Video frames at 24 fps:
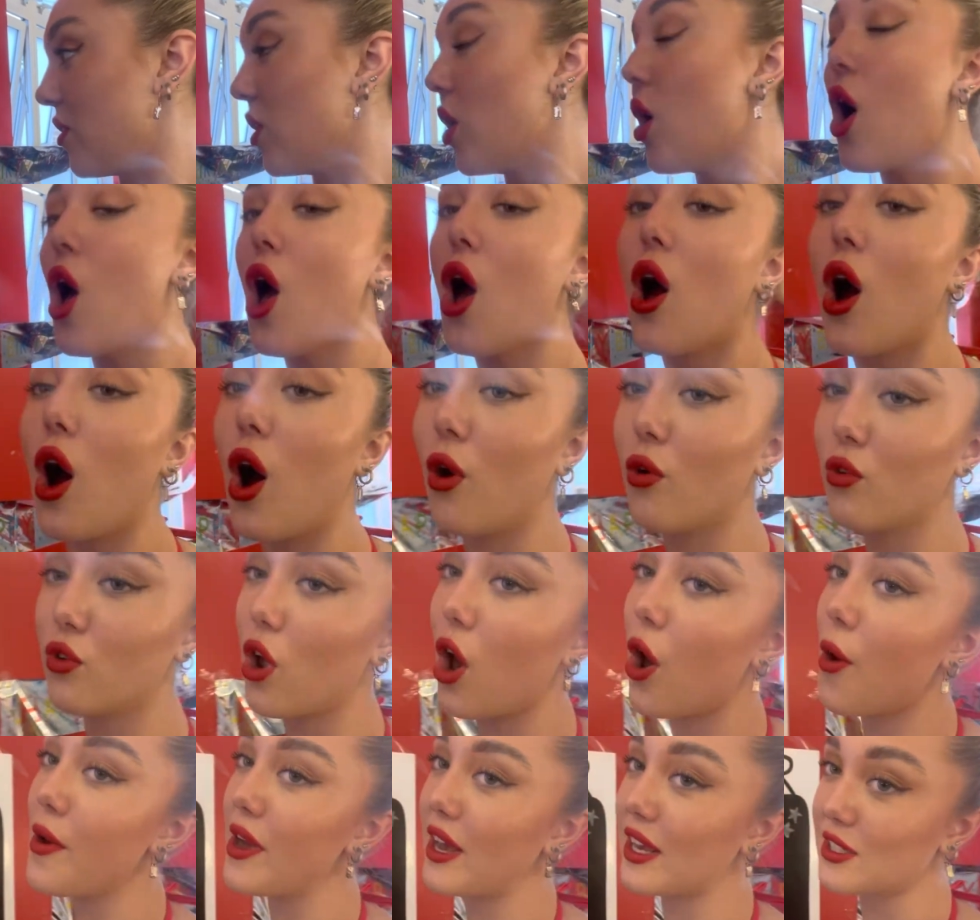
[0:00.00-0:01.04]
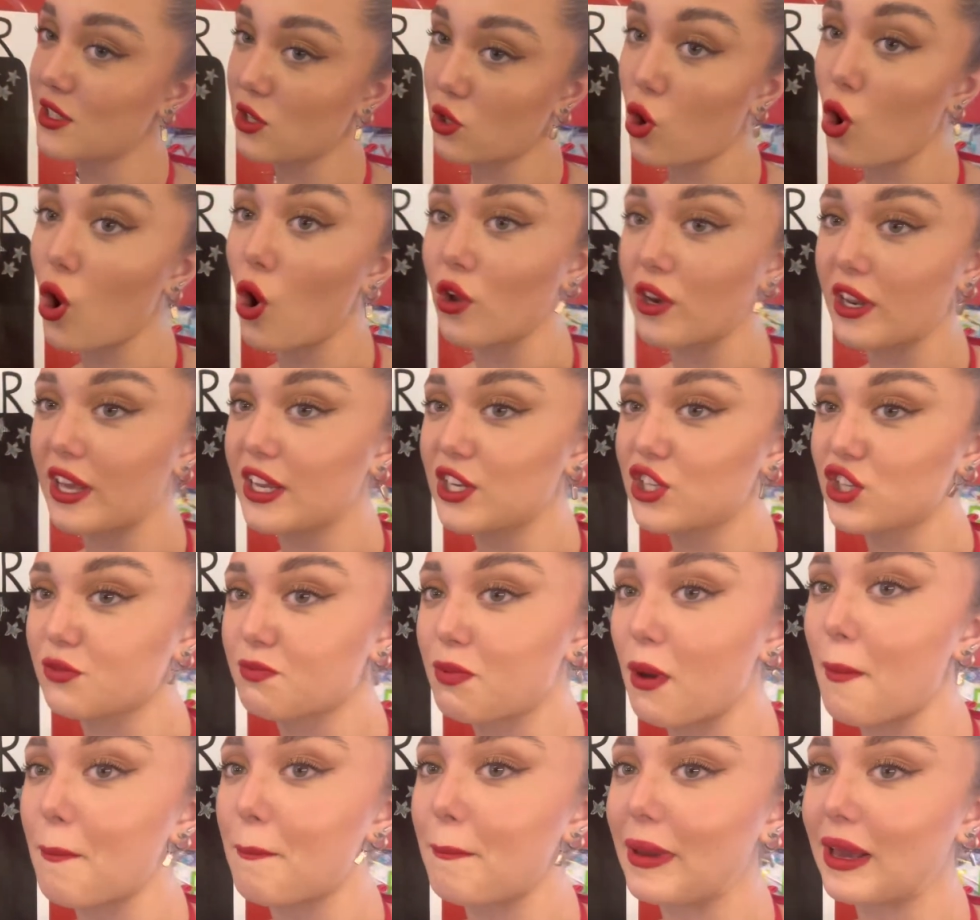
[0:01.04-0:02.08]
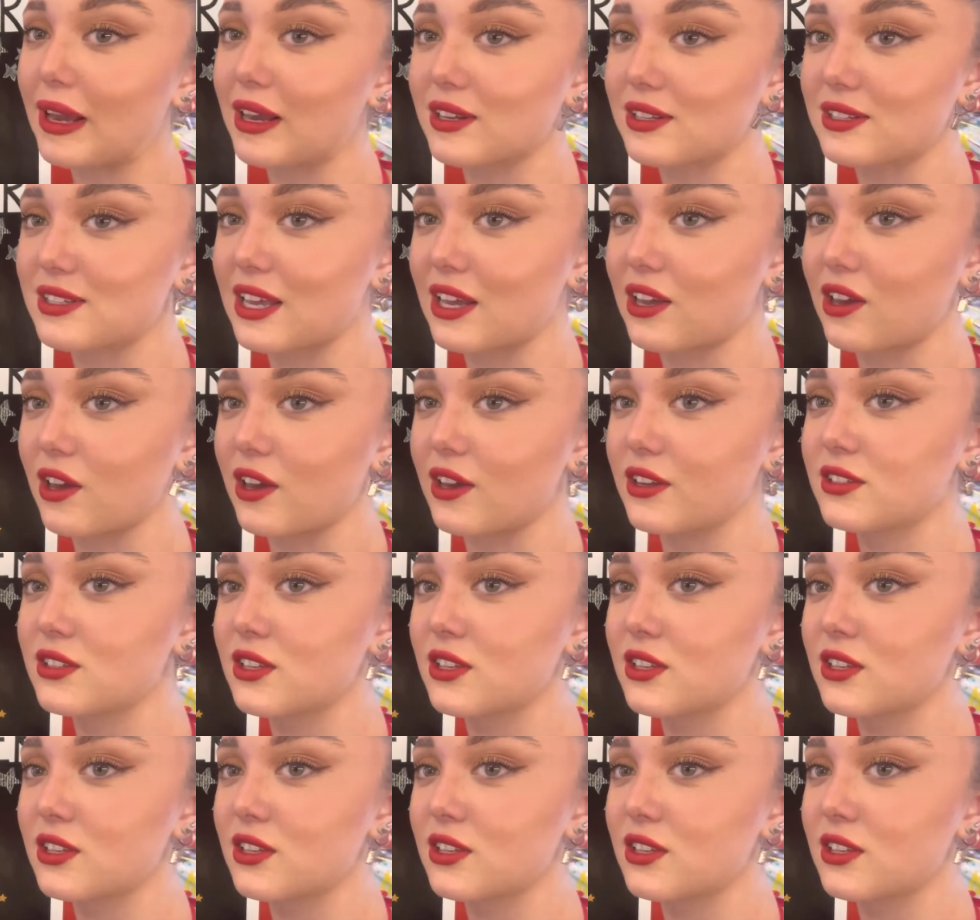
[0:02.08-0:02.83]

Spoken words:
No, oh no, it's a con. He should put bigger stickers.